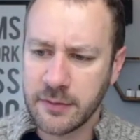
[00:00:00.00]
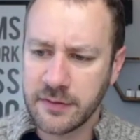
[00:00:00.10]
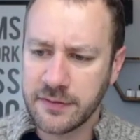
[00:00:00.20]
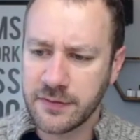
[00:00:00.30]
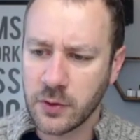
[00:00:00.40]

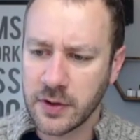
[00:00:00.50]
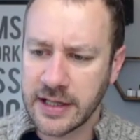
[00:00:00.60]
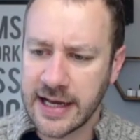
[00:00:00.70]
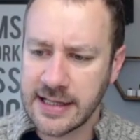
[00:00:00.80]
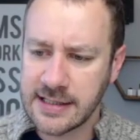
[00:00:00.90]
for
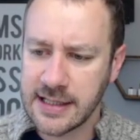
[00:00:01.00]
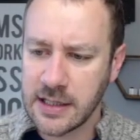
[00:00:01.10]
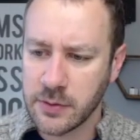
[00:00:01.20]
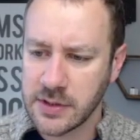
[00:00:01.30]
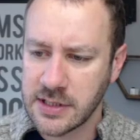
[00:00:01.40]
that
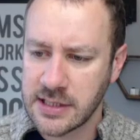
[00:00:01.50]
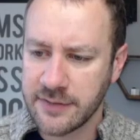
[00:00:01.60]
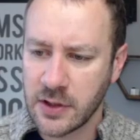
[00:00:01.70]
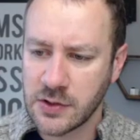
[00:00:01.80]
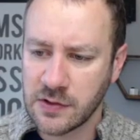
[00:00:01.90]
day was
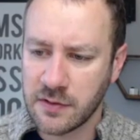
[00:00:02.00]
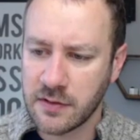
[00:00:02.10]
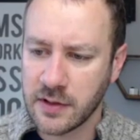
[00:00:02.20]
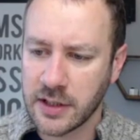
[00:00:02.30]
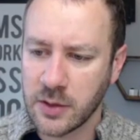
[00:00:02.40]

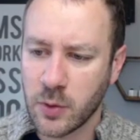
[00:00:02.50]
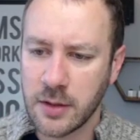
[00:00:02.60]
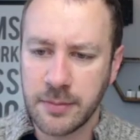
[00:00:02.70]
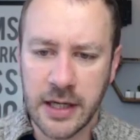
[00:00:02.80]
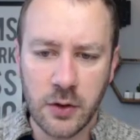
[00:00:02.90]

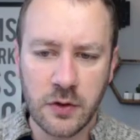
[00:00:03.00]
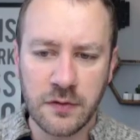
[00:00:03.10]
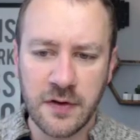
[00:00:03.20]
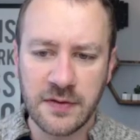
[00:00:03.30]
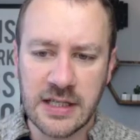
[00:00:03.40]

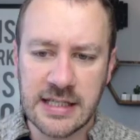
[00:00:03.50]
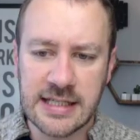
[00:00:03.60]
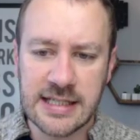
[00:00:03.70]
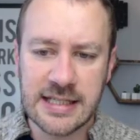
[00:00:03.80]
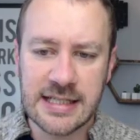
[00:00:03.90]

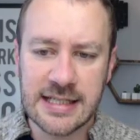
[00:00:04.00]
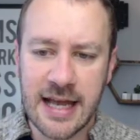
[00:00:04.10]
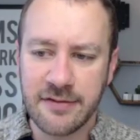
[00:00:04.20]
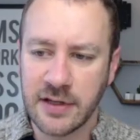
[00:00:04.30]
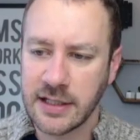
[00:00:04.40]

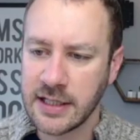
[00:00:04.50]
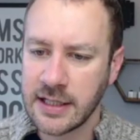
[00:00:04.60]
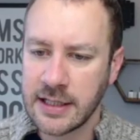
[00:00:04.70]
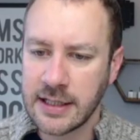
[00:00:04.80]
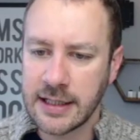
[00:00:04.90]
£731.57.
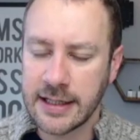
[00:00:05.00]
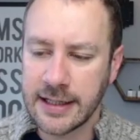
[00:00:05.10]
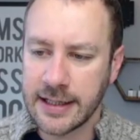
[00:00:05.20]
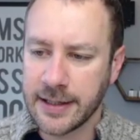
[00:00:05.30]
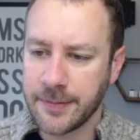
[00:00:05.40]

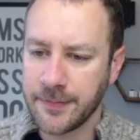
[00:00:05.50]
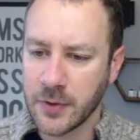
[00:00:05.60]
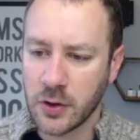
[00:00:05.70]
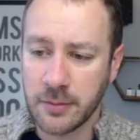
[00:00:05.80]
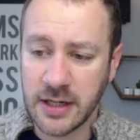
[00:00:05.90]

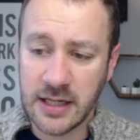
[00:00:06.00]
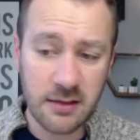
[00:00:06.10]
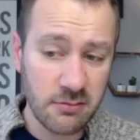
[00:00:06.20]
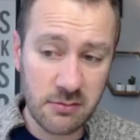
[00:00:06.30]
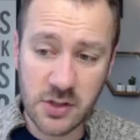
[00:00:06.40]
On the
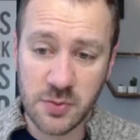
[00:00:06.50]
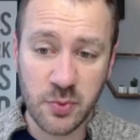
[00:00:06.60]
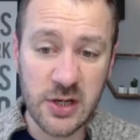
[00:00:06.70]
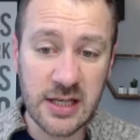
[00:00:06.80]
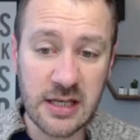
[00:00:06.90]
Monday, just
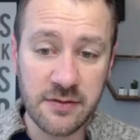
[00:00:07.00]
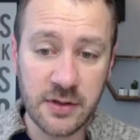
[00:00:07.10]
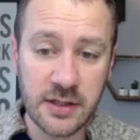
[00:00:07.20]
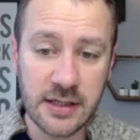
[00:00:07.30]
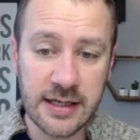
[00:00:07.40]

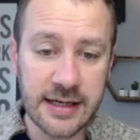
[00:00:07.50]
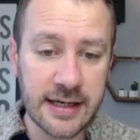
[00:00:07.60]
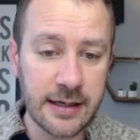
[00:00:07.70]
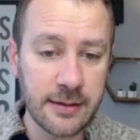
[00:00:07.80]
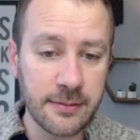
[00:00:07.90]
break-even
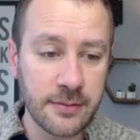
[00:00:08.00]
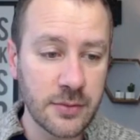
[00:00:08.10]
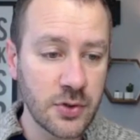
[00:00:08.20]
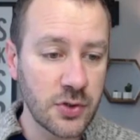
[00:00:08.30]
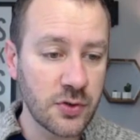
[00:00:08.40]

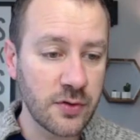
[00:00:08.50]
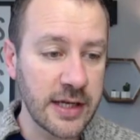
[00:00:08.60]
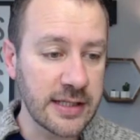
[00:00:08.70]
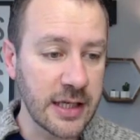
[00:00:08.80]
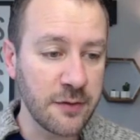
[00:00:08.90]

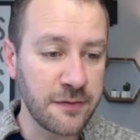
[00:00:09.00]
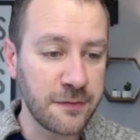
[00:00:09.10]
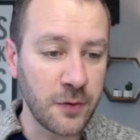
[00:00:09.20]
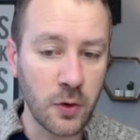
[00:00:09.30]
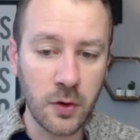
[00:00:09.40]
trades. Now
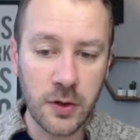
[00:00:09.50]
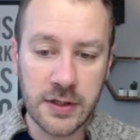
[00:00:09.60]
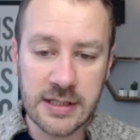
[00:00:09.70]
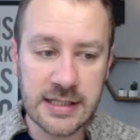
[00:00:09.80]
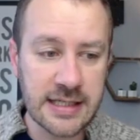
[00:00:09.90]

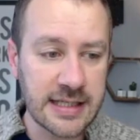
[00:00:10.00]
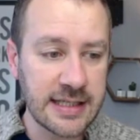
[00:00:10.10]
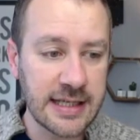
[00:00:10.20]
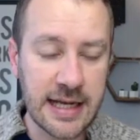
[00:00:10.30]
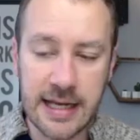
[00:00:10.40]
for
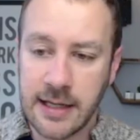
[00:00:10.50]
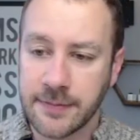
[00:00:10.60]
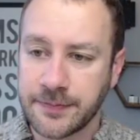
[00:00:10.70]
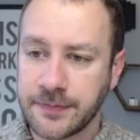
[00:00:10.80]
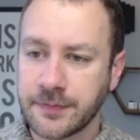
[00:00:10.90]
today,
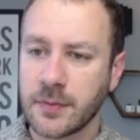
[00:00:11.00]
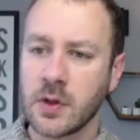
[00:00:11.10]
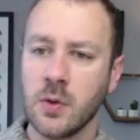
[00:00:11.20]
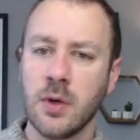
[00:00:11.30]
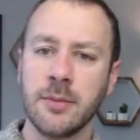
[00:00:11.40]

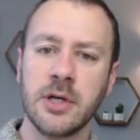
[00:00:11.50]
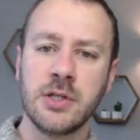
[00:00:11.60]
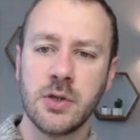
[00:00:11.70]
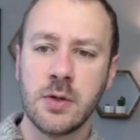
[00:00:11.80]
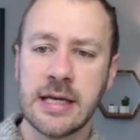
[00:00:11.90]
what I'm going
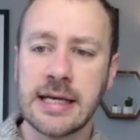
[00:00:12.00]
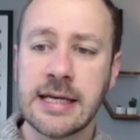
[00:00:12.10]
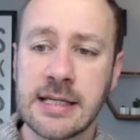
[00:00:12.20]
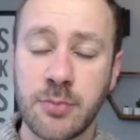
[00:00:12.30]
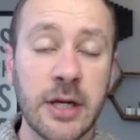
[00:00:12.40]
to do
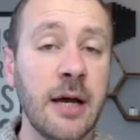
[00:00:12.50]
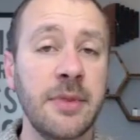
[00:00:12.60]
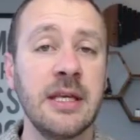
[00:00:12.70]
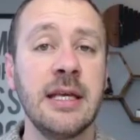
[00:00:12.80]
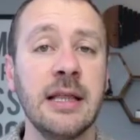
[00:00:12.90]
is bring up
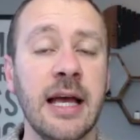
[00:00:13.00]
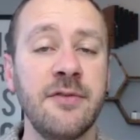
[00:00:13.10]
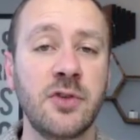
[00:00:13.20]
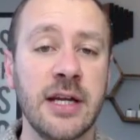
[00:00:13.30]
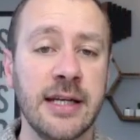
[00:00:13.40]
the
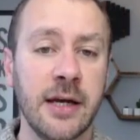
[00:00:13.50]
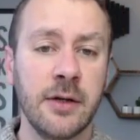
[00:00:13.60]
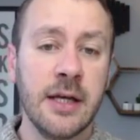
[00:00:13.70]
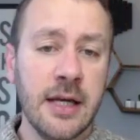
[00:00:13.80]
live trade now,